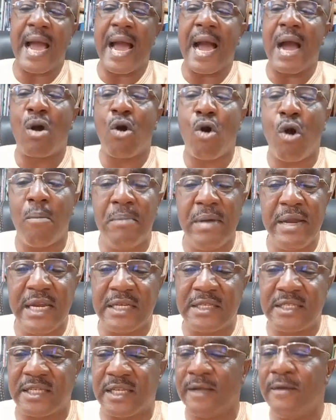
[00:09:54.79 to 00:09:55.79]
and
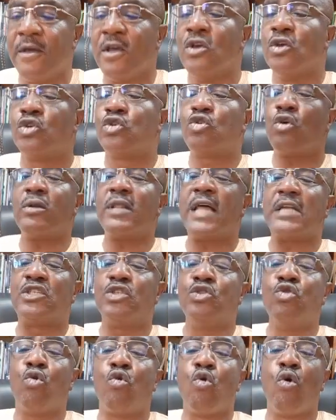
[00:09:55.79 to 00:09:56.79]
community so
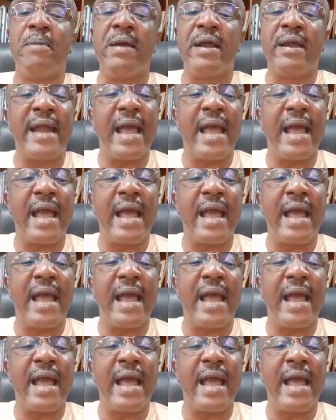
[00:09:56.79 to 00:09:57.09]
that you could be